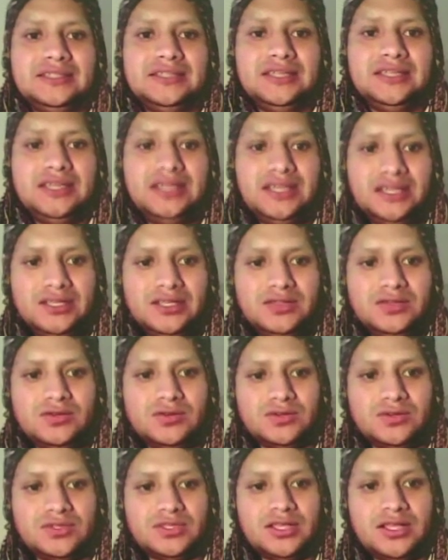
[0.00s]
in
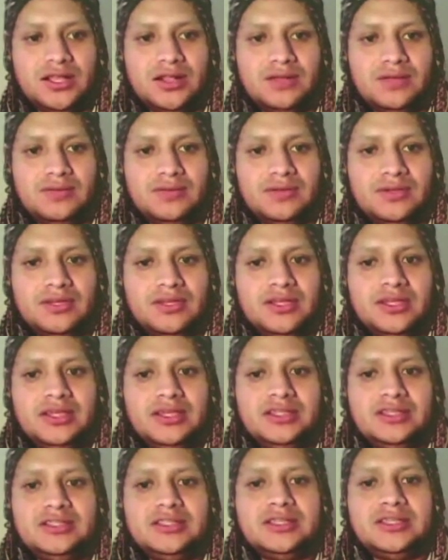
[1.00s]
yourself. Is
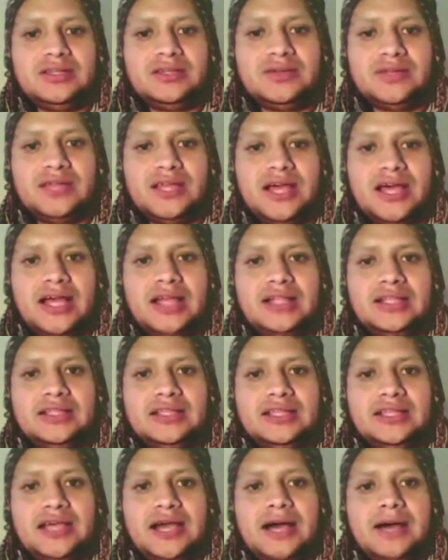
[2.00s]
the reality
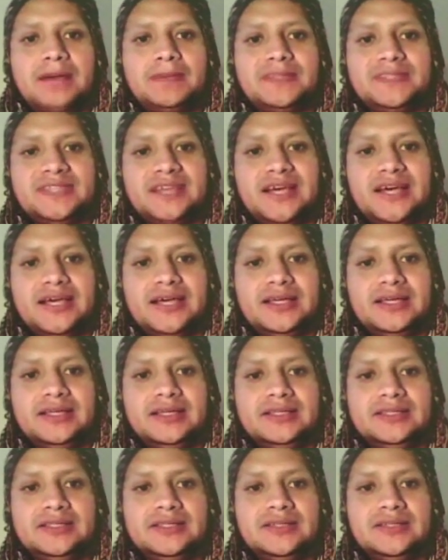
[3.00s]
upside? Is
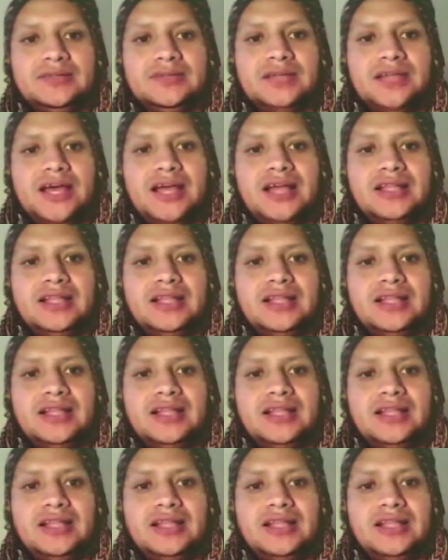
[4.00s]
the reality in the
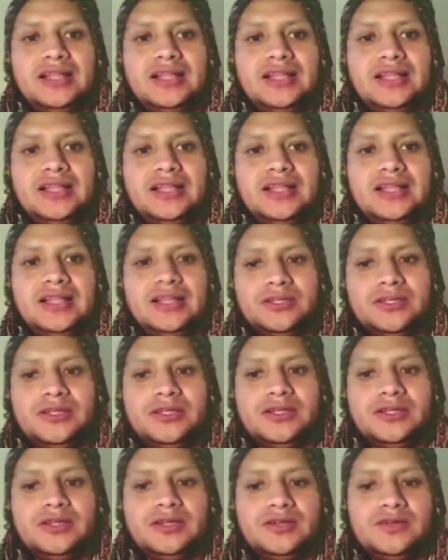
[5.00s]
Mother Earth?
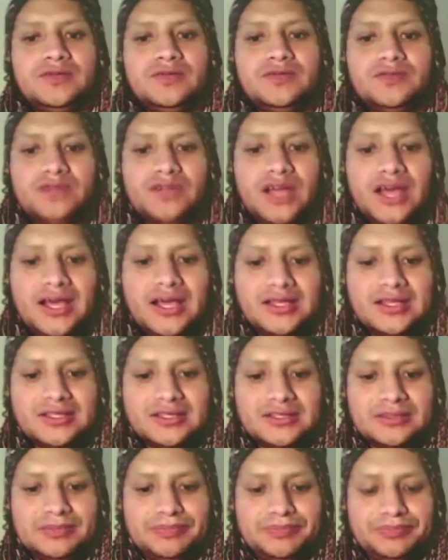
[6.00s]
For us,
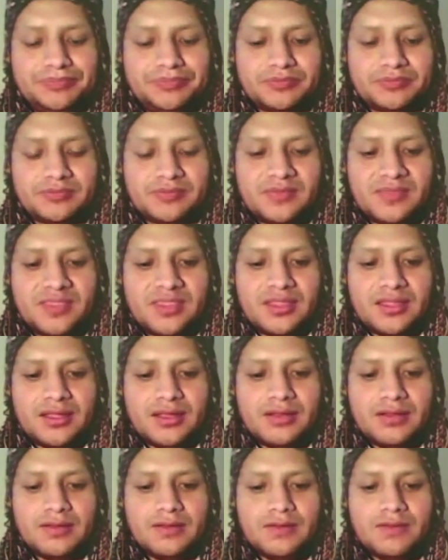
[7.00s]

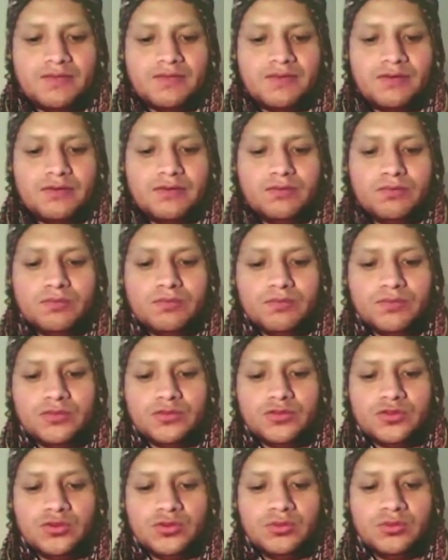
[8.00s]
to
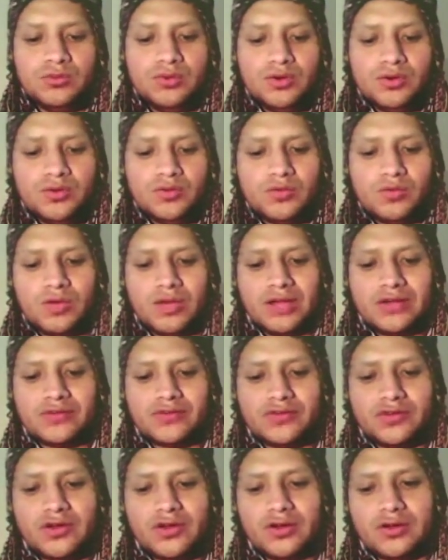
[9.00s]
move one
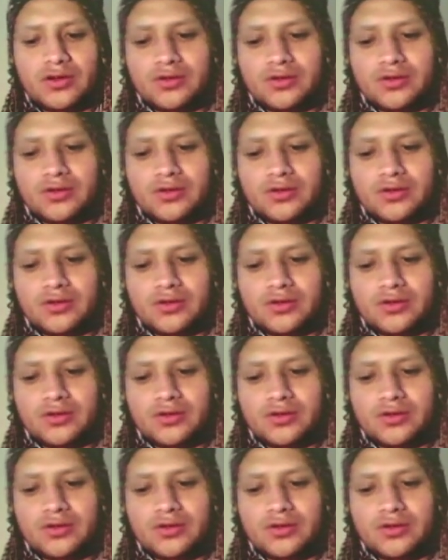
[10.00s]
rock